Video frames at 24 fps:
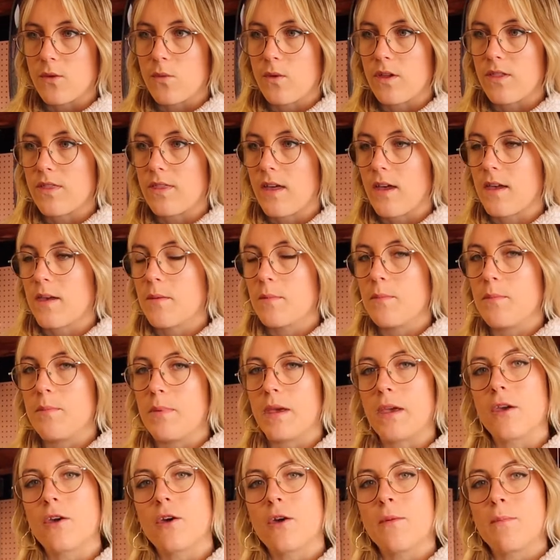with like
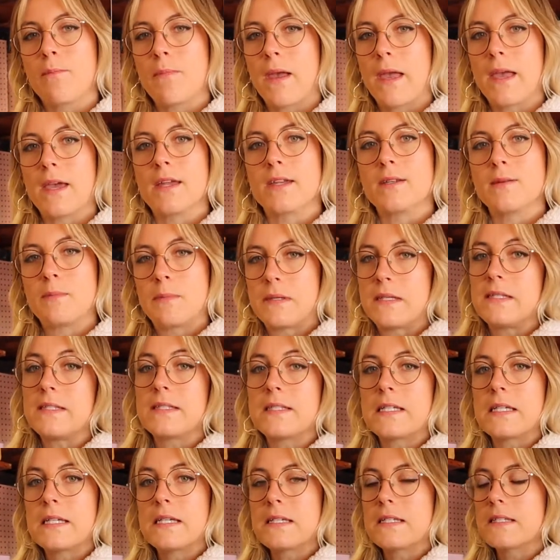bigger band
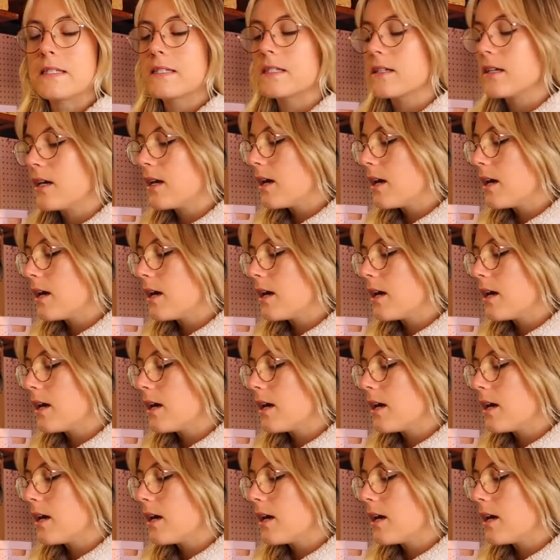pieces,